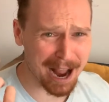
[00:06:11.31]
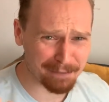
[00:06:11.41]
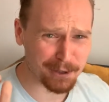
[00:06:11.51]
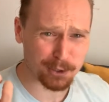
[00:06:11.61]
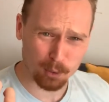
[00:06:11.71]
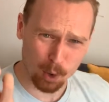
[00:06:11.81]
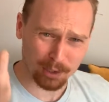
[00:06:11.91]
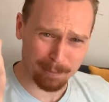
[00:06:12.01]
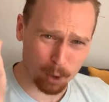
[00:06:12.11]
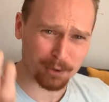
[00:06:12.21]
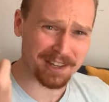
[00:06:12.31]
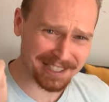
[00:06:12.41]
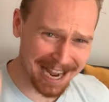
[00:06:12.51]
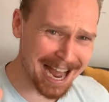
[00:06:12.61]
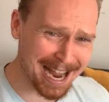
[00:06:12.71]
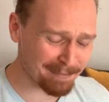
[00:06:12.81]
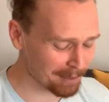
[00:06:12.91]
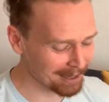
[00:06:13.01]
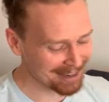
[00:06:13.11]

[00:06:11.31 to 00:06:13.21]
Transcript: I feel so old, I'm older than time.